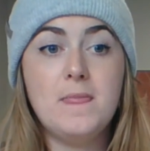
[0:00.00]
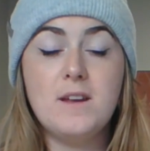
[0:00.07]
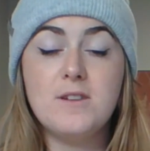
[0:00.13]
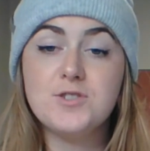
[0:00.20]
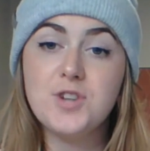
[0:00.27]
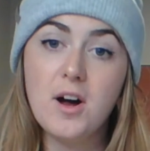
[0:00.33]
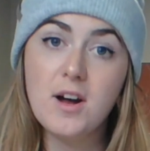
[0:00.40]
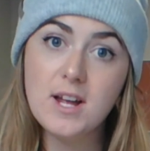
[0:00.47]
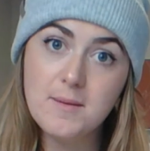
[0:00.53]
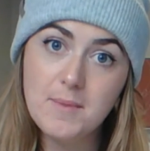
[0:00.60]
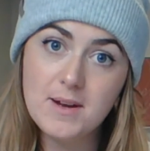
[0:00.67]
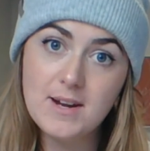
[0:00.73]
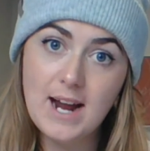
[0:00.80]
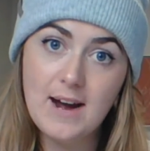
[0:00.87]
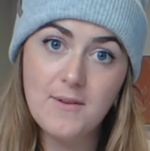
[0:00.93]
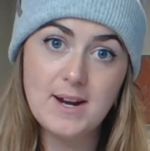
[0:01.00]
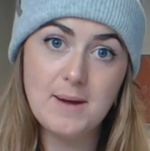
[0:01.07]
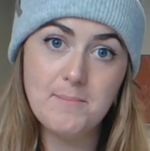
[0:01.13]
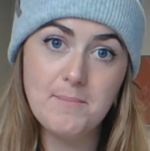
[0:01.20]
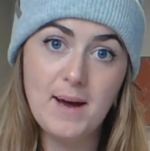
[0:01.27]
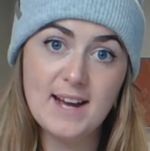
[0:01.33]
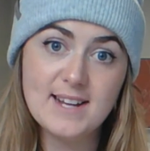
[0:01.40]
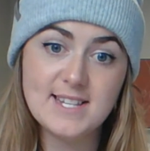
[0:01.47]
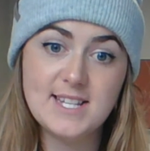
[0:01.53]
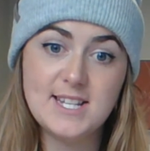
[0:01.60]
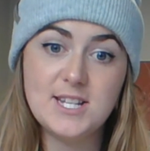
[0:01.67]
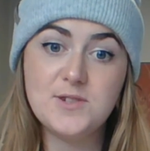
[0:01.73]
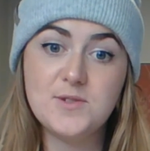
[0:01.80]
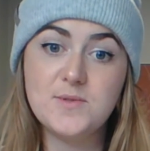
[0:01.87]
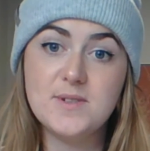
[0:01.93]
you're talking about how it impacted
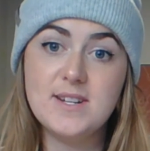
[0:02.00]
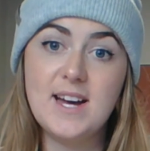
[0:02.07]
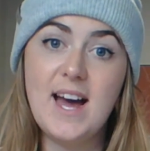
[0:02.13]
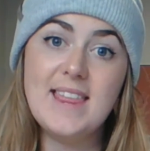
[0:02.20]
you,